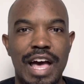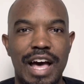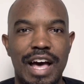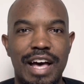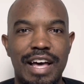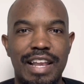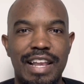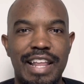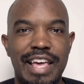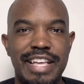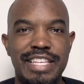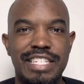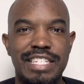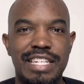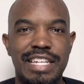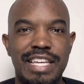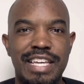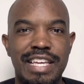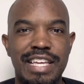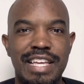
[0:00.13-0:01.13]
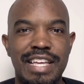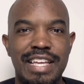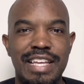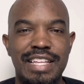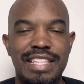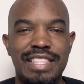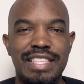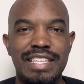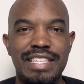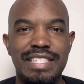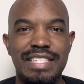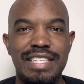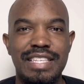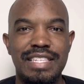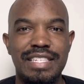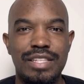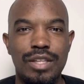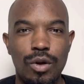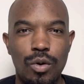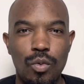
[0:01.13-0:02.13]
Allegedly, this
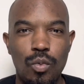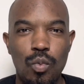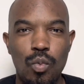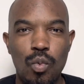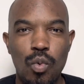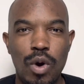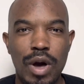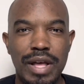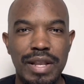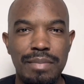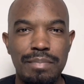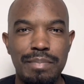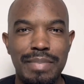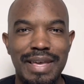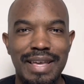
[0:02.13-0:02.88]
is the one